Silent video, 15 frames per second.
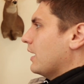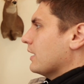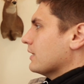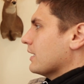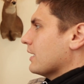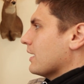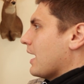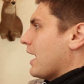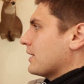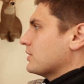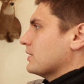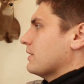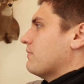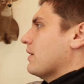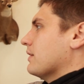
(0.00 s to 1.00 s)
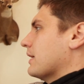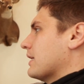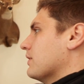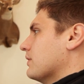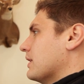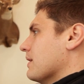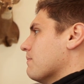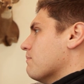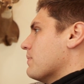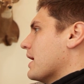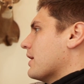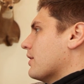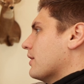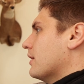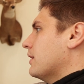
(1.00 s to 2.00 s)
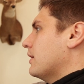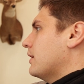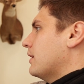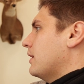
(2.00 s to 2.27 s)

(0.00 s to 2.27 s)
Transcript: and then I actually felt like it would get better